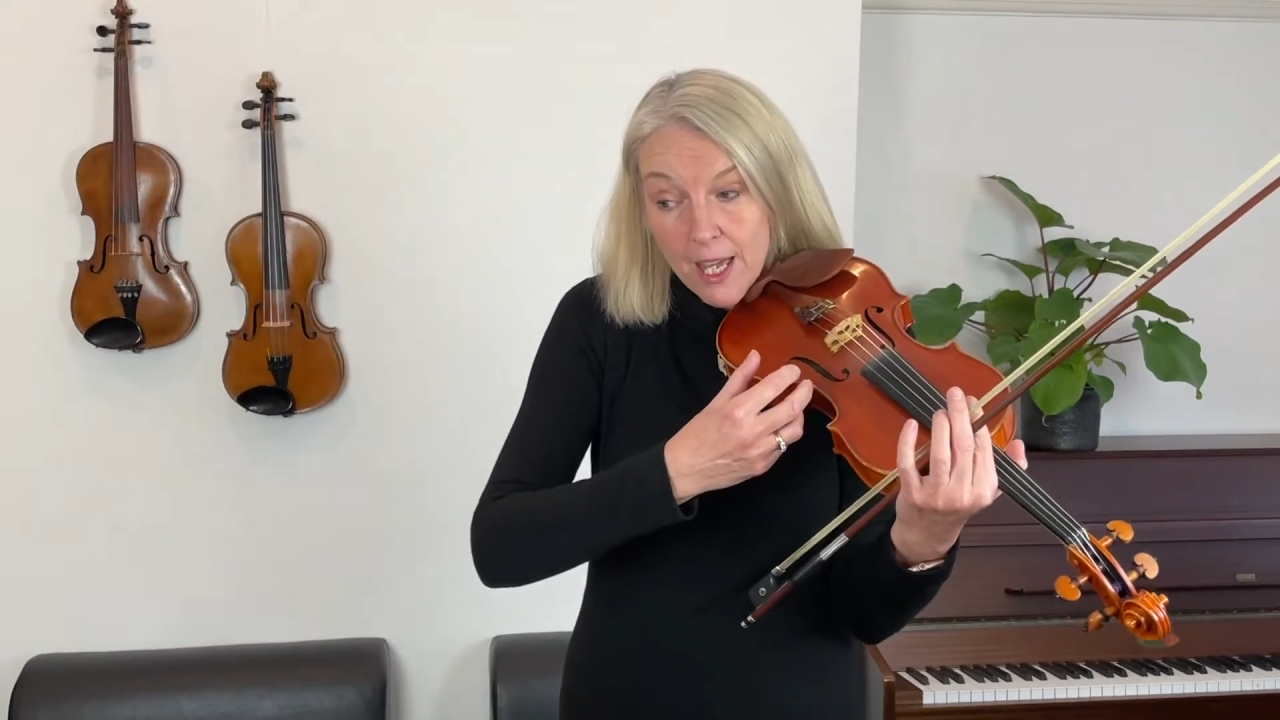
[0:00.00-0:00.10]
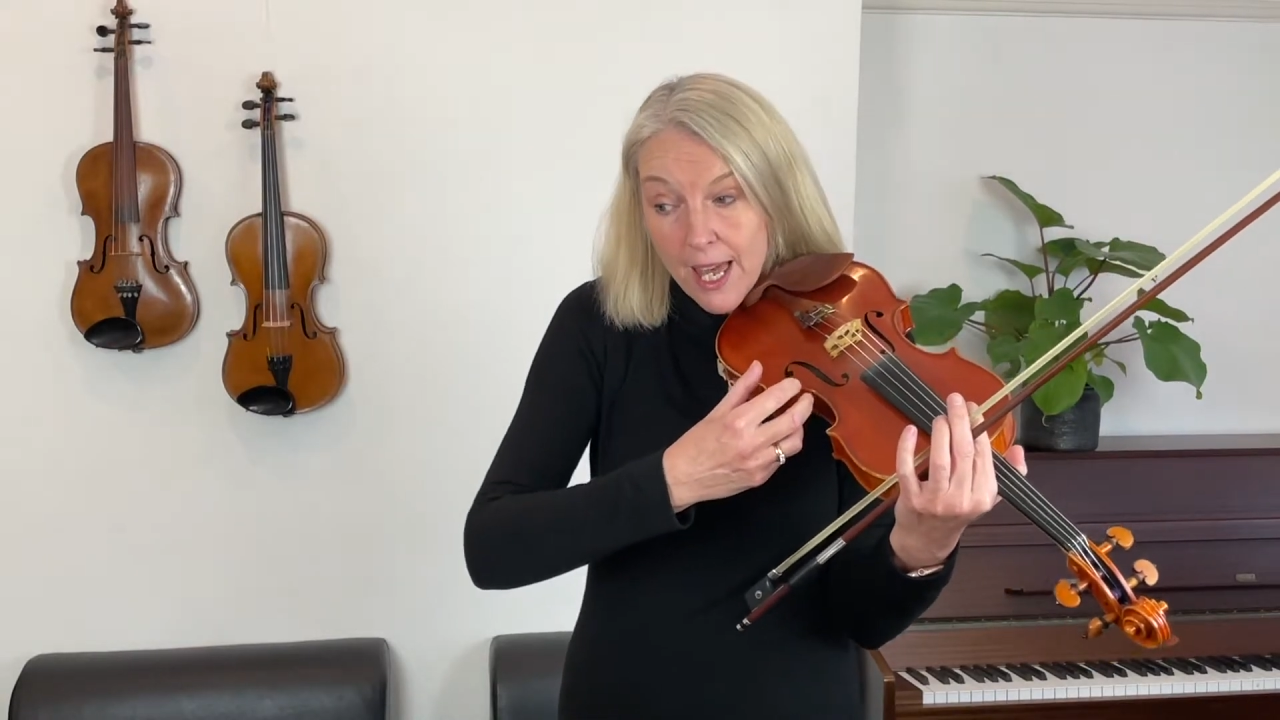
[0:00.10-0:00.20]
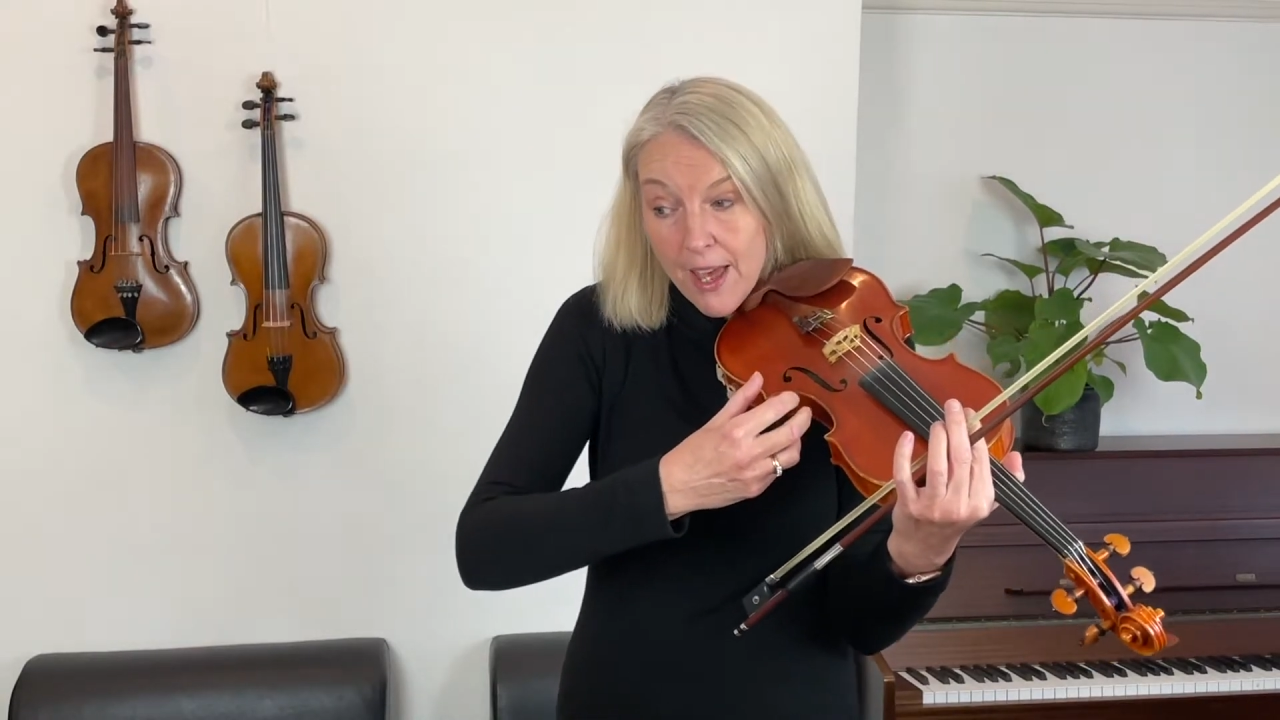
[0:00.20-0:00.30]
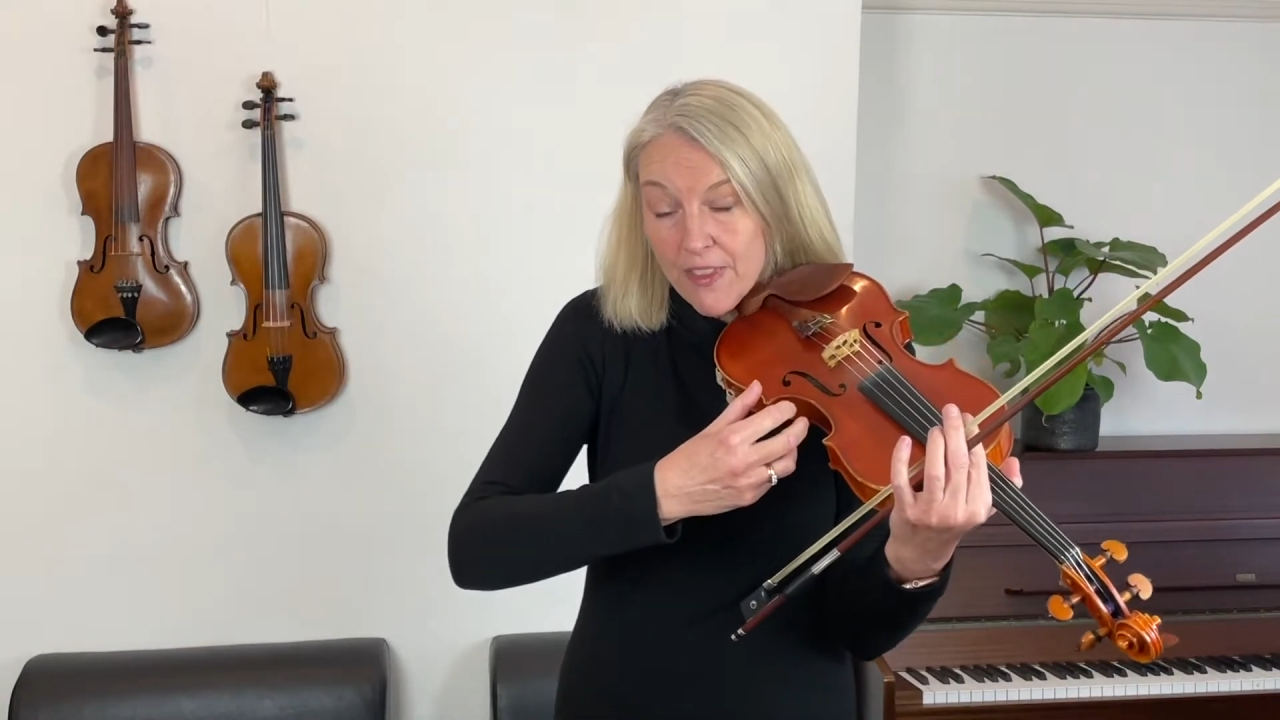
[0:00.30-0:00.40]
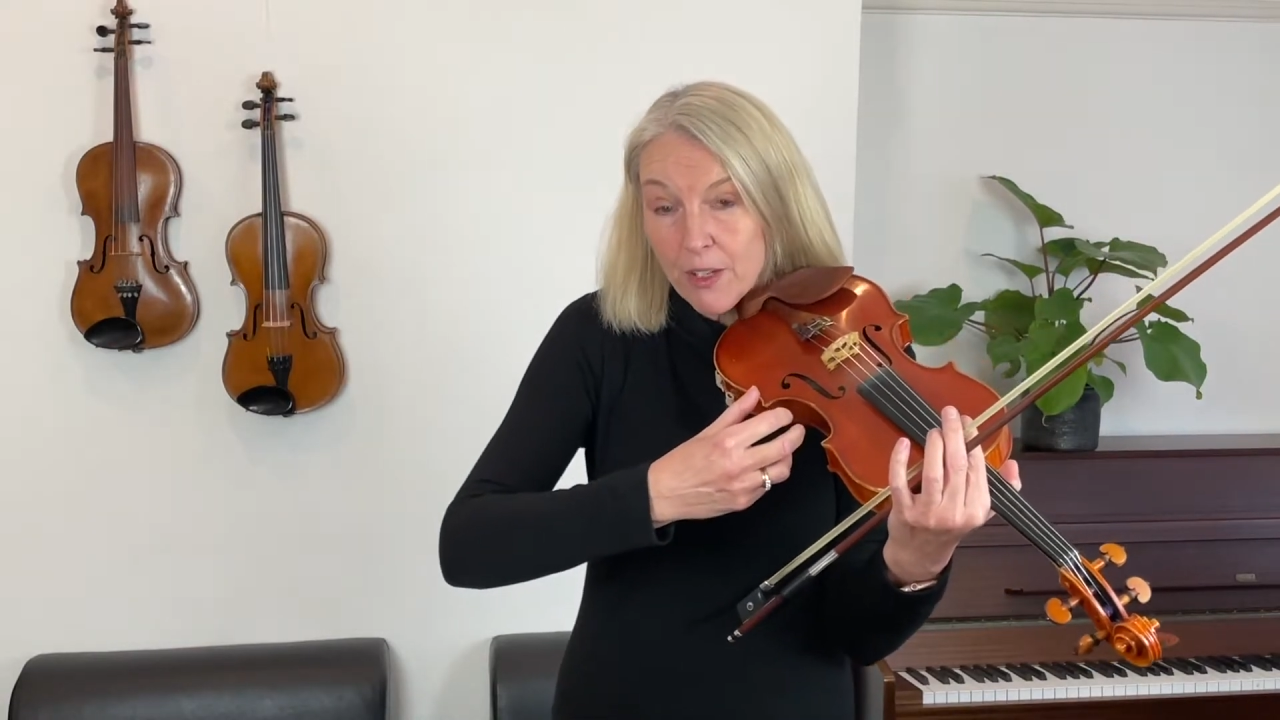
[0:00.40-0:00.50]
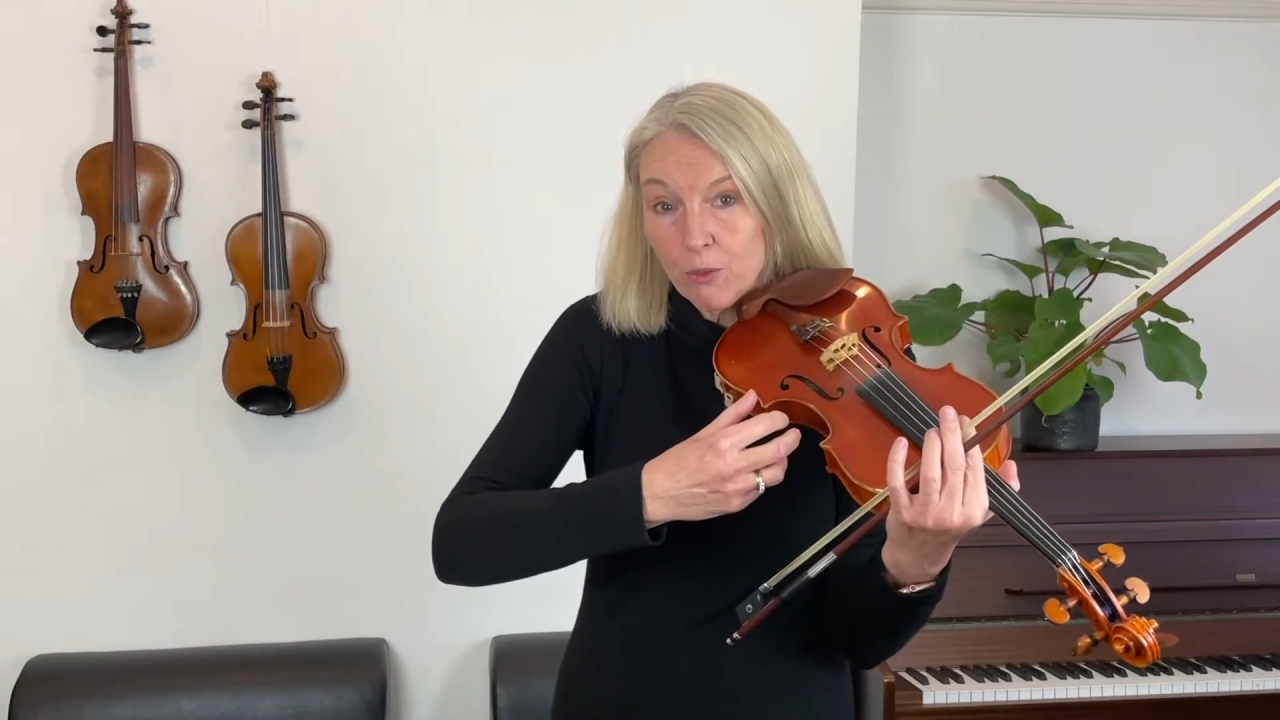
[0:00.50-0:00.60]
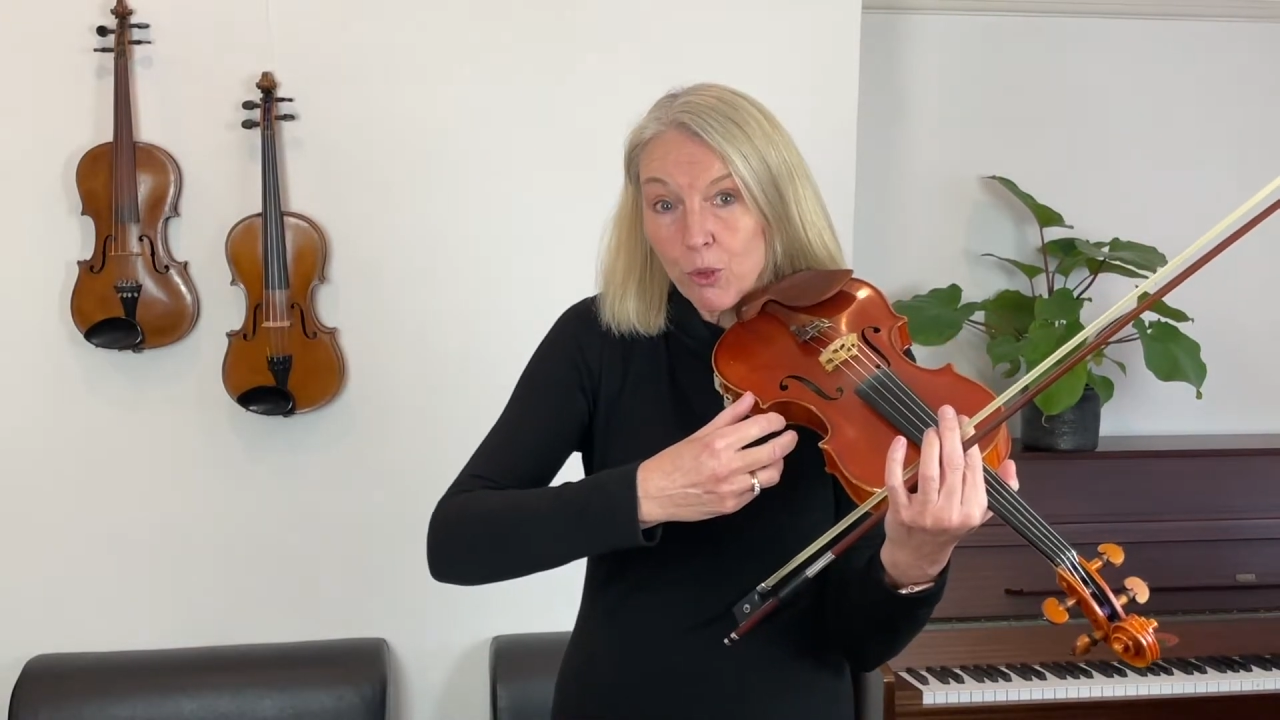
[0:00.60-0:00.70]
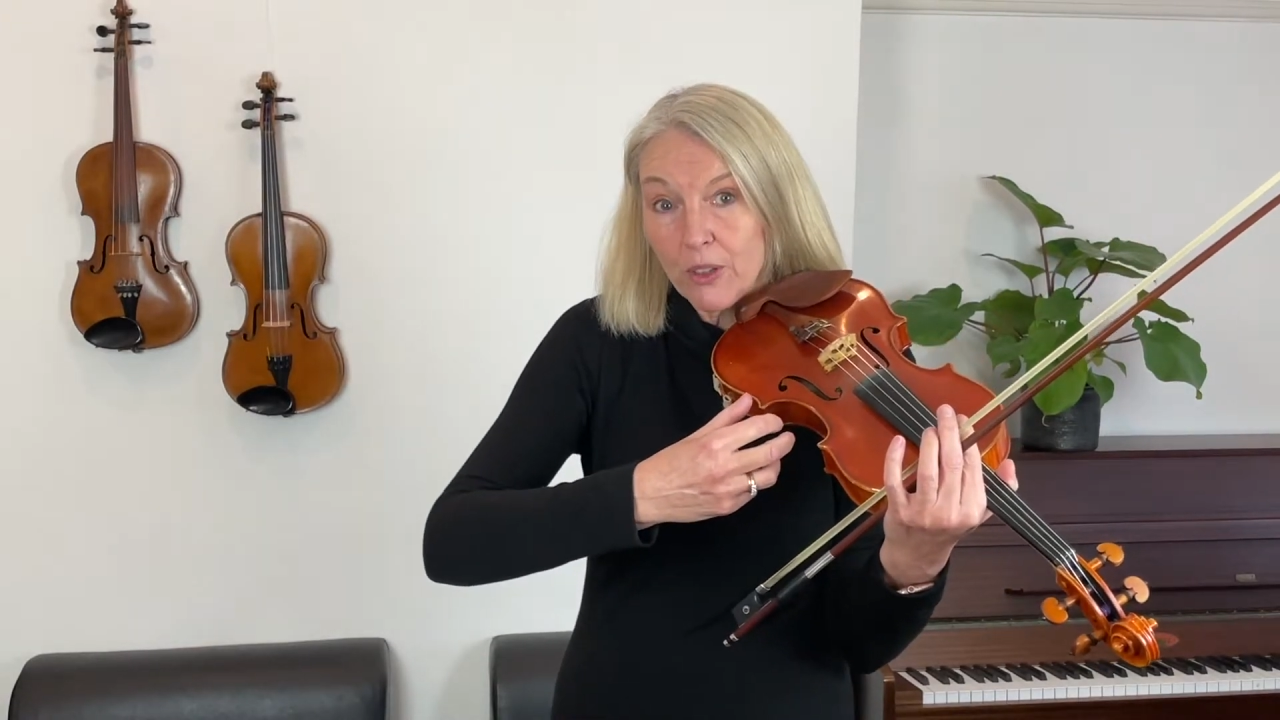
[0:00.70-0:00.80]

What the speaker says: and then we'll